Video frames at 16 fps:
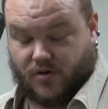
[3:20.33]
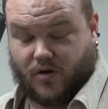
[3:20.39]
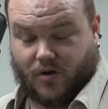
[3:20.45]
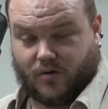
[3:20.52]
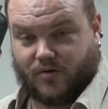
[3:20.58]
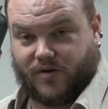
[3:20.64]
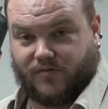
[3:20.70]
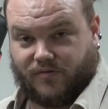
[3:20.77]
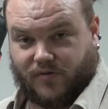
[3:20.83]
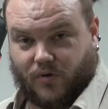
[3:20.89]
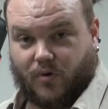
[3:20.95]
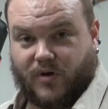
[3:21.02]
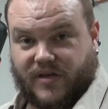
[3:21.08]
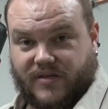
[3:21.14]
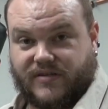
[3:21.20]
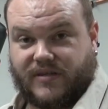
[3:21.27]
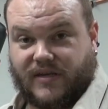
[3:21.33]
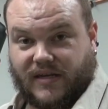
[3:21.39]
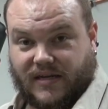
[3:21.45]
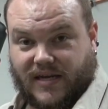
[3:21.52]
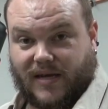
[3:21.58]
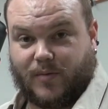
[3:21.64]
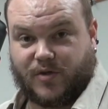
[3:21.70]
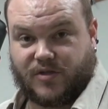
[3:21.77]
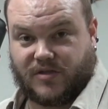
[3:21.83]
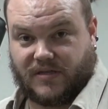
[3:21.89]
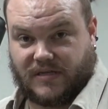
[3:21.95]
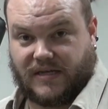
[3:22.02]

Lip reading: concrete floor is going to damage the